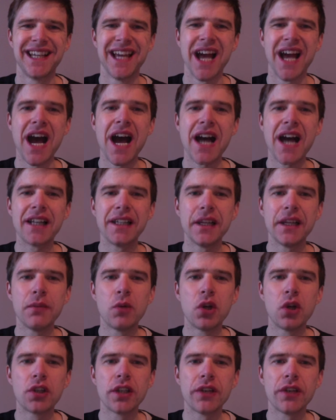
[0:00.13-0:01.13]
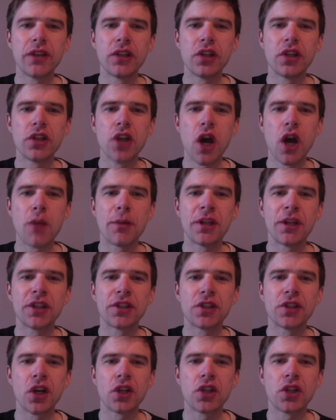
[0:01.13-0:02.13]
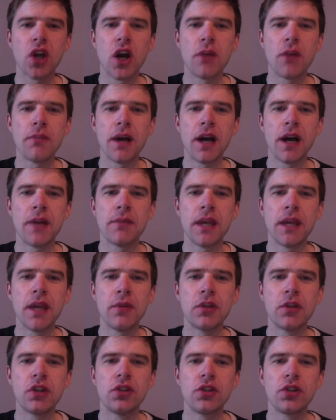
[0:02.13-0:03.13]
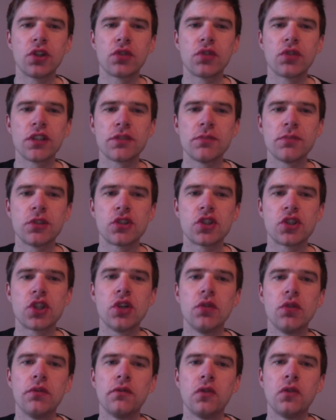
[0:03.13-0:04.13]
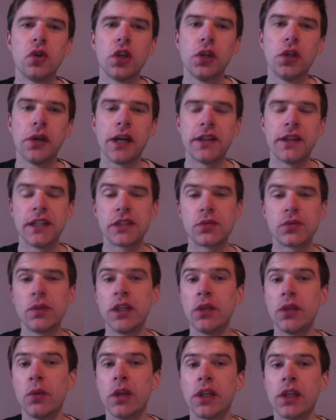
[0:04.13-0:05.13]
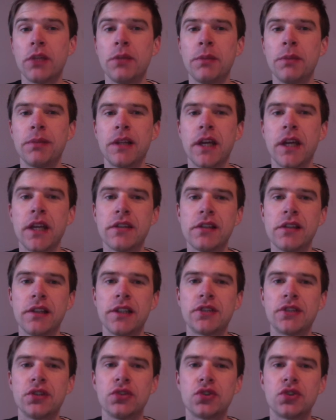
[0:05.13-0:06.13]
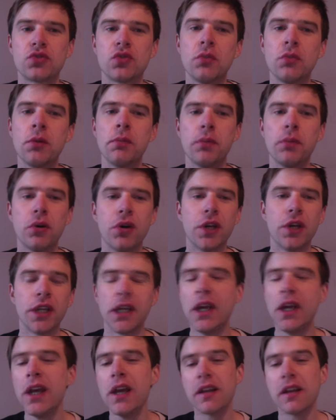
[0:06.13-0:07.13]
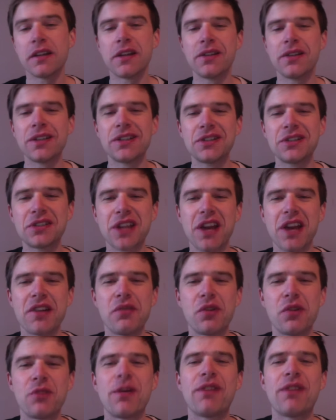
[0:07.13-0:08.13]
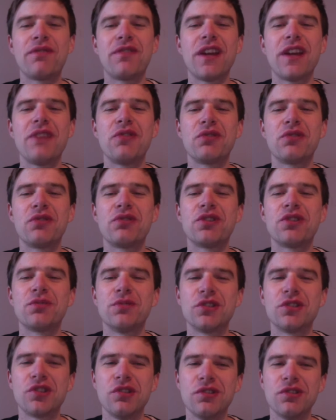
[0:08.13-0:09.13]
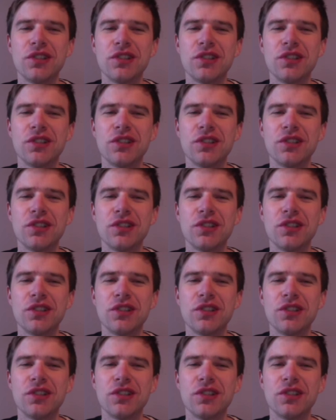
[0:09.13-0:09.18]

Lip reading: Hi, Liam Ward here at LearnTheHarmonica.com. I'm here with another Christmas tune for you, and this week we're going to be playing The Little Drummer Boy. Now, this is kind of one of my favourite Christmas tunes.